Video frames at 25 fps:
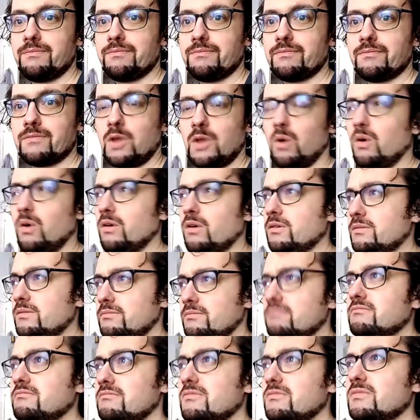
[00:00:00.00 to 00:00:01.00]
or
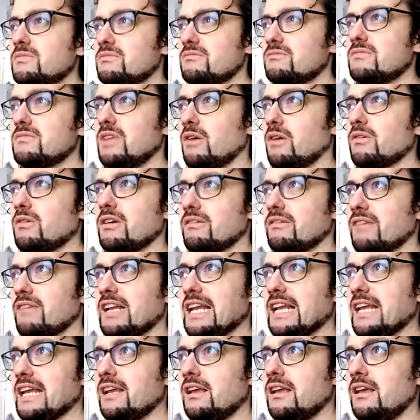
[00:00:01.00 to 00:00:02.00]
longer, really,
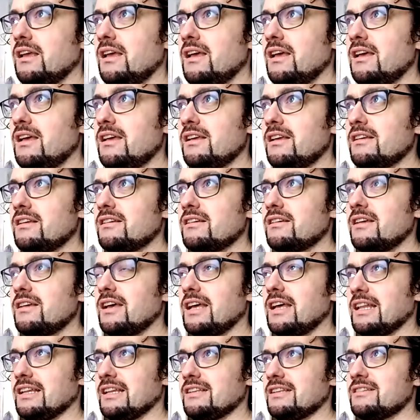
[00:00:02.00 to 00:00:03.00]

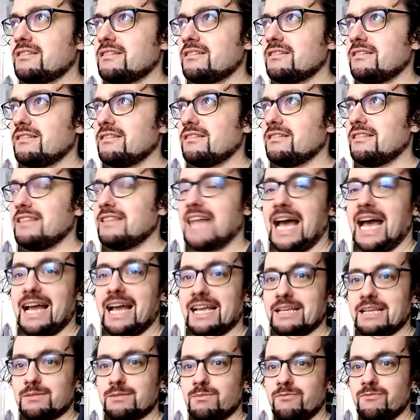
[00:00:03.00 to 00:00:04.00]
and that
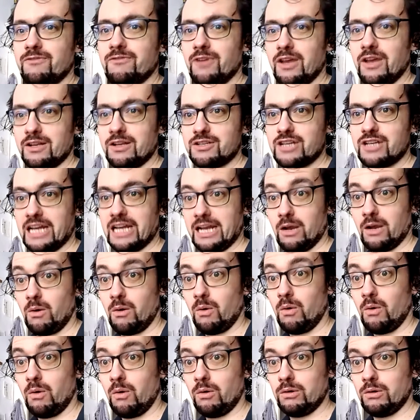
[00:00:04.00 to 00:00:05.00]
is virtually
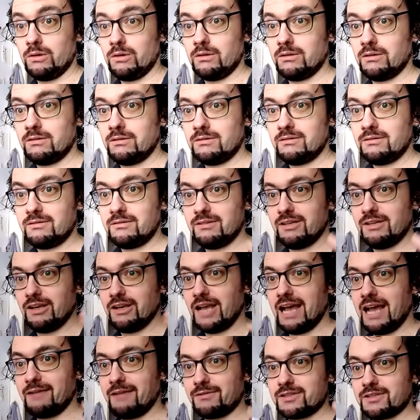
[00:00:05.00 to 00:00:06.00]
all you
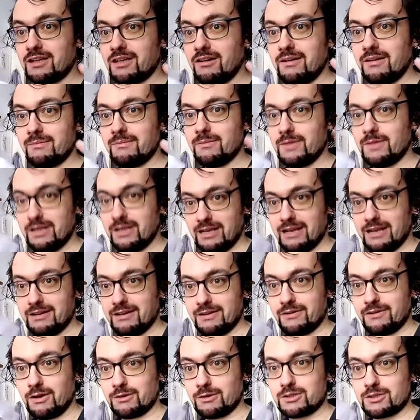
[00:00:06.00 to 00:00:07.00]
have time. You've
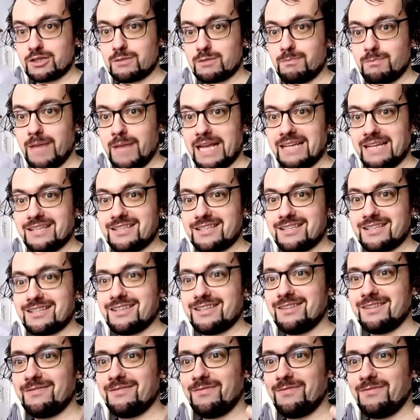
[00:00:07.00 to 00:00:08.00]
got space
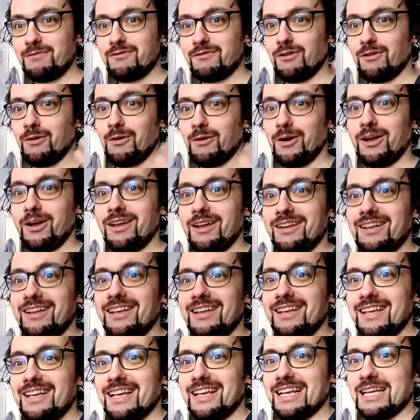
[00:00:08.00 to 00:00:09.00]
for
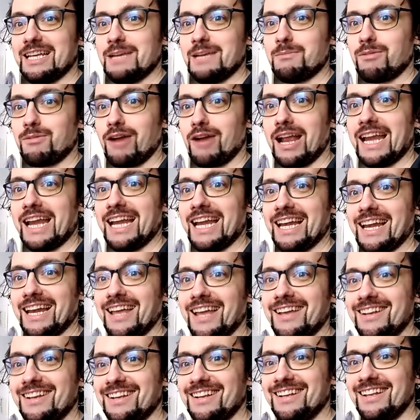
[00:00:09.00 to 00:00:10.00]
in your brain,
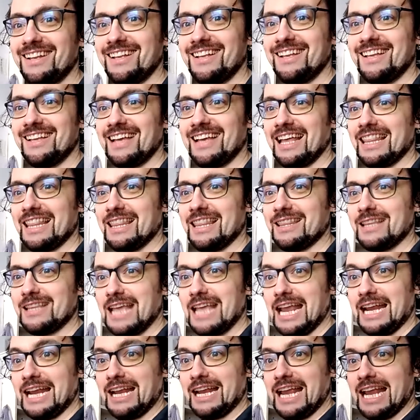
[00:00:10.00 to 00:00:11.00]
and
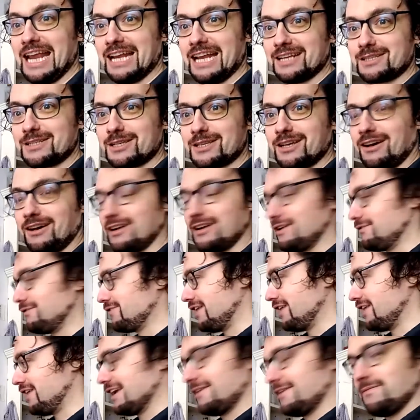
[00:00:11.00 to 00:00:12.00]
it's kind of
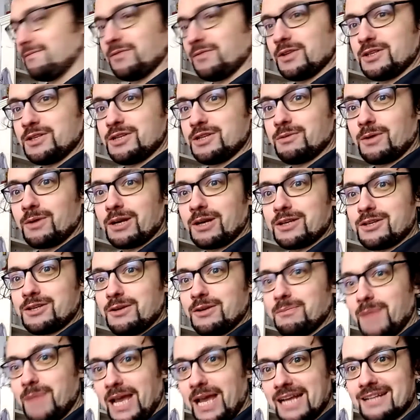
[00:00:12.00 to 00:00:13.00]
like, do you want to do
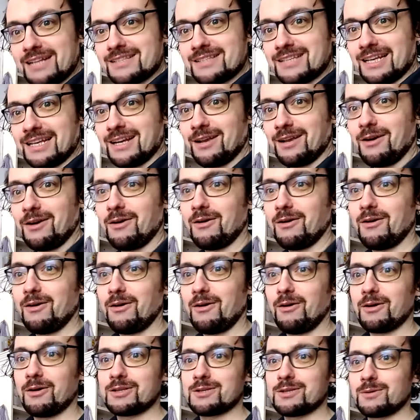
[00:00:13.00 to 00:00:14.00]
painting,
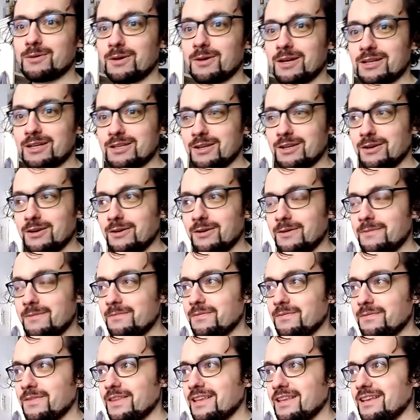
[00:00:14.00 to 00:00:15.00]
or do you want to
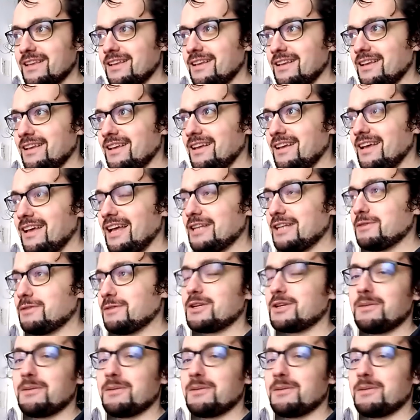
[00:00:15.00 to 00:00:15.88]
do